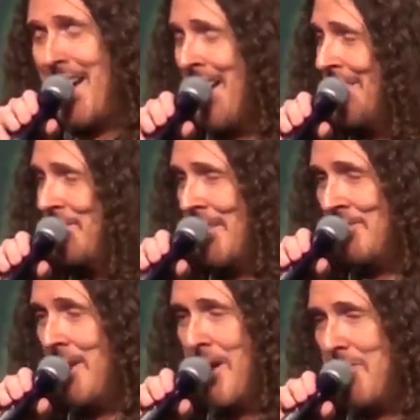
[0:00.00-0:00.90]
And it's,
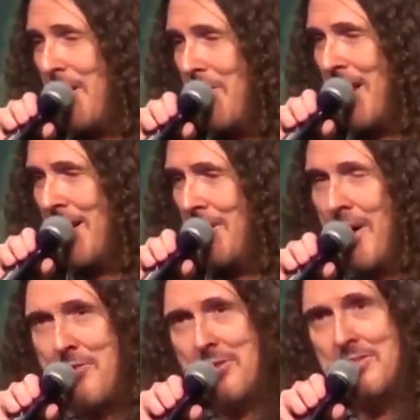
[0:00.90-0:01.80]
it's not every day that I get
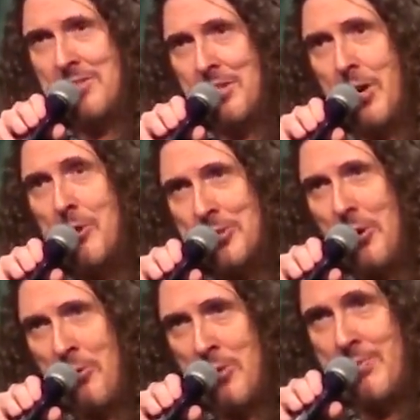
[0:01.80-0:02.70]
offered to, to
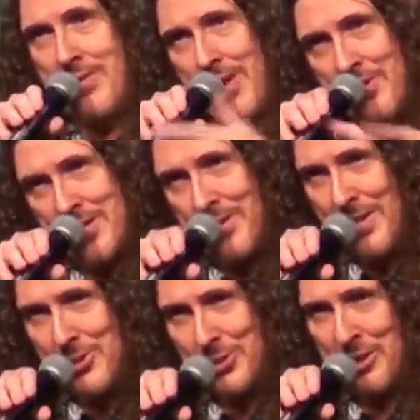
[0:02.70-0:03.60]
co-star on one of my favorite T
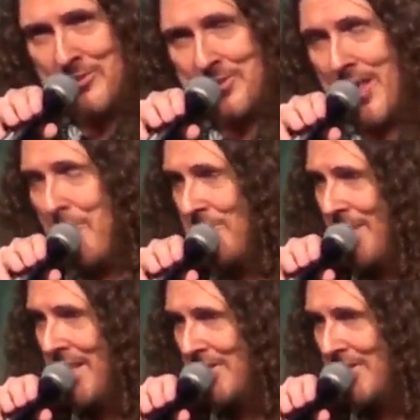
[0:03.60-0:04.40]
V shows, so that was an